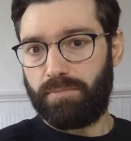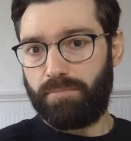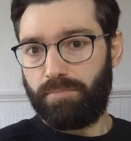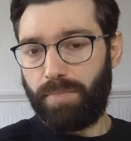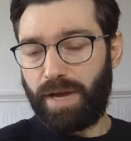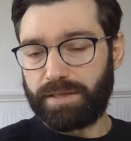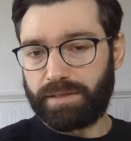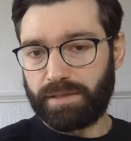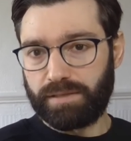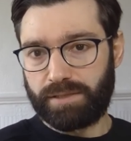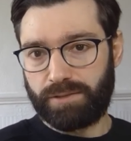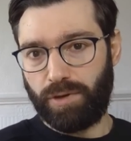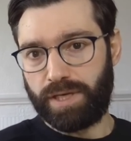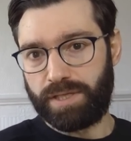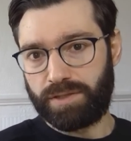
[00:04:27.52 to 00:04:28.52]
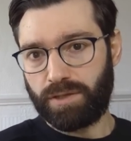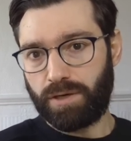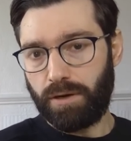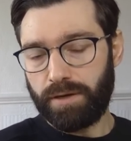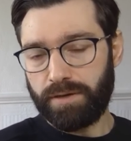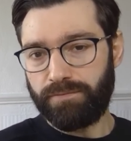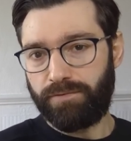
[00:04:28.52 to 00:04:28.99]
mental switch
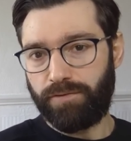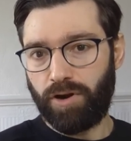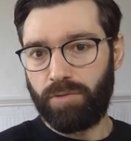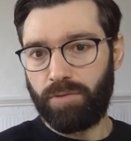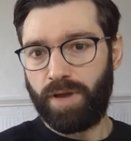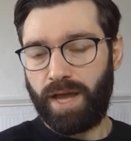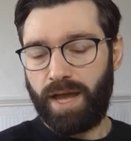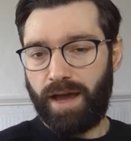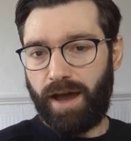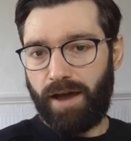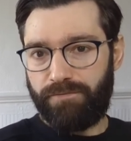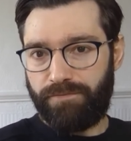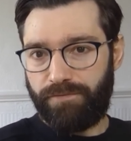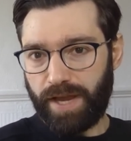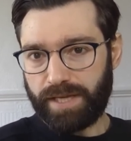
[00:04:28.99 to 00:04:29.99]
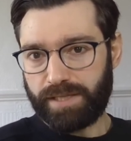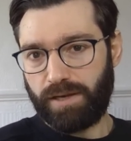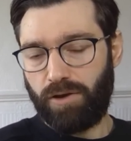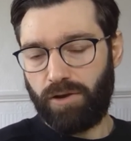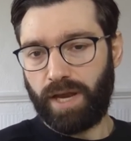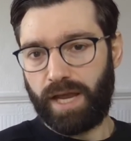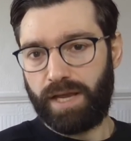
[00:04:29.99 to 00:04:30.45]
going from a fixed
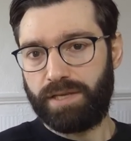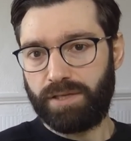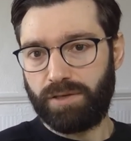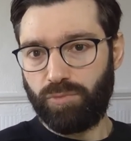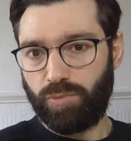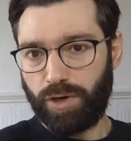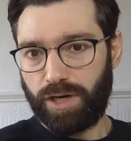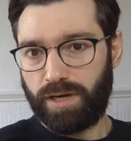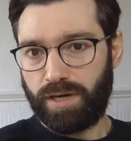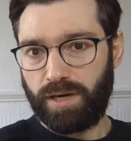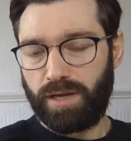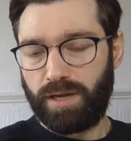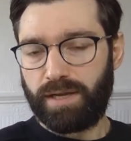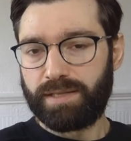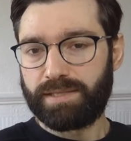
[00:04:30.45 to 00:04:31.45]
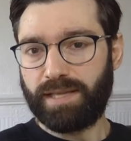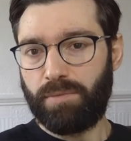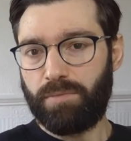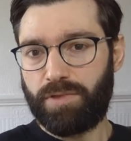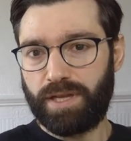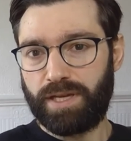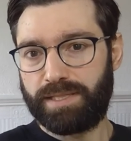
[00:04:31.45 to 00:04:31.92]
location where
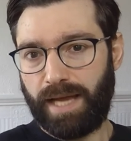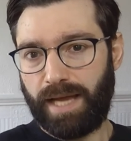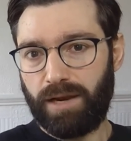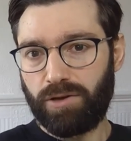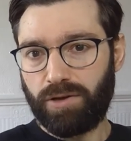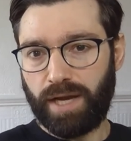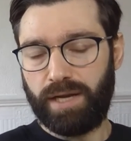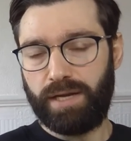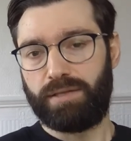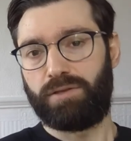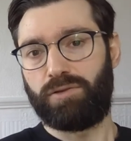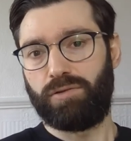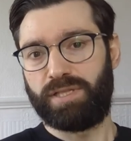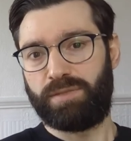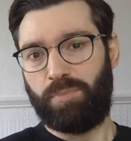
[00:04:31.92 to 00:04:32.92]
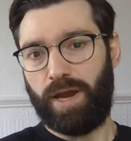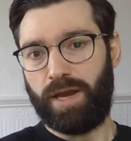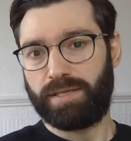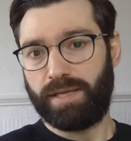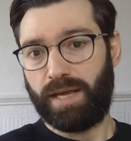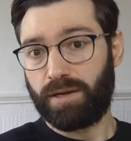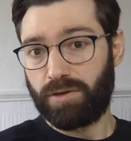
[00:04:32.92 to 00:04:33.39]
something is allocated to a
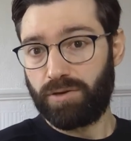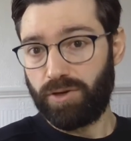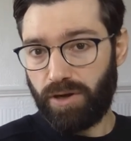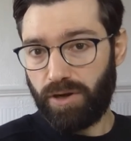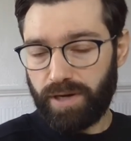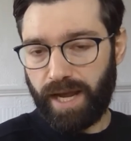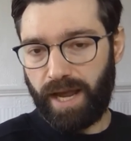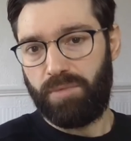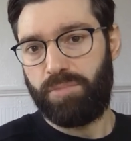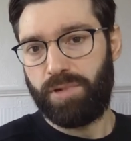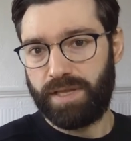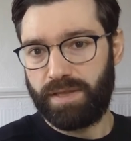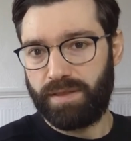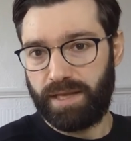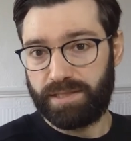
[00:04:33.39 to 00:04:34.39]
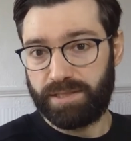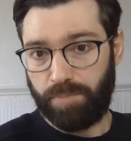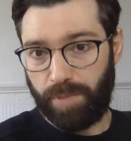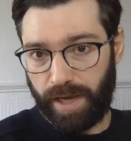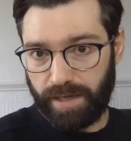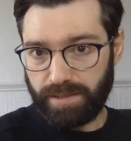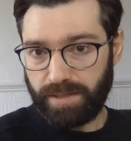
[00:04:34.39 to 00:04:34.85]
space and could only happen in that
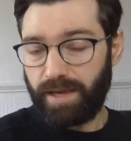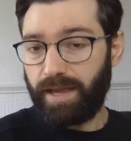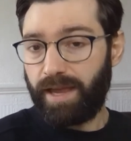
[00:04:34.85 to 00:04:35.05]
space,